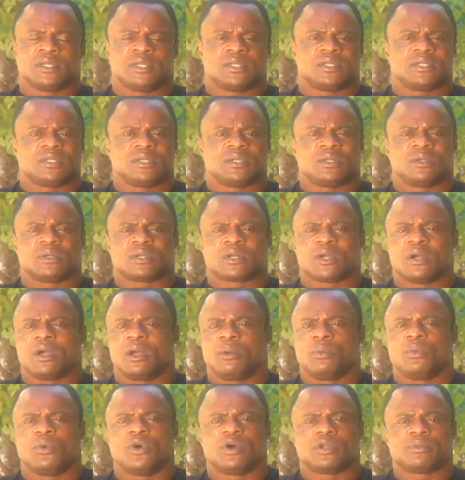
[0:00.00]
So
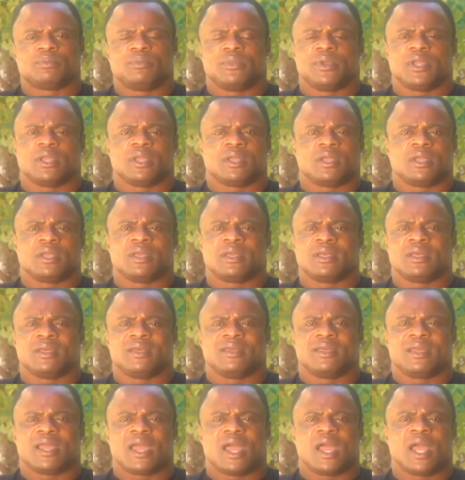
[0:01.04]
come what may,
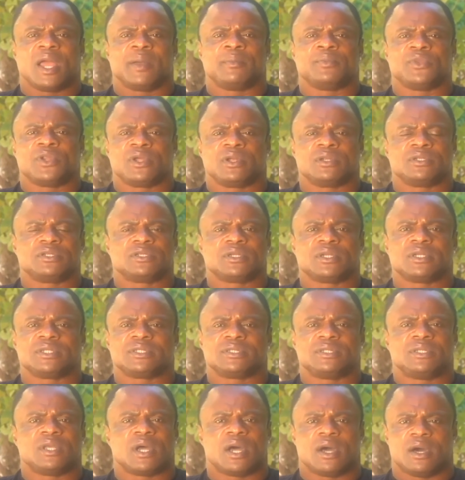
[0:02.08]
I'm not
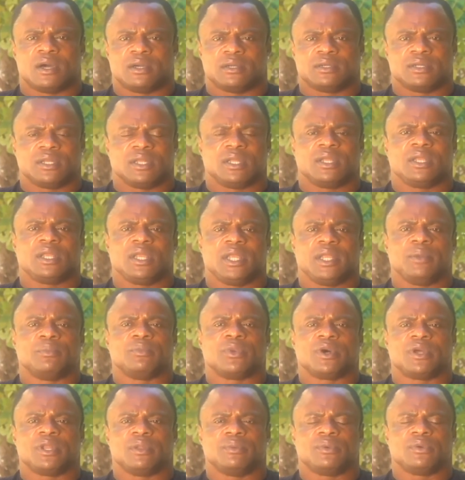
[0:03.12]
just done in
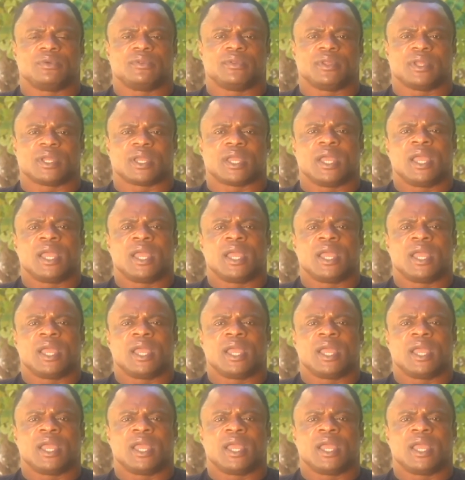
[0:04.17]
bodybuilding.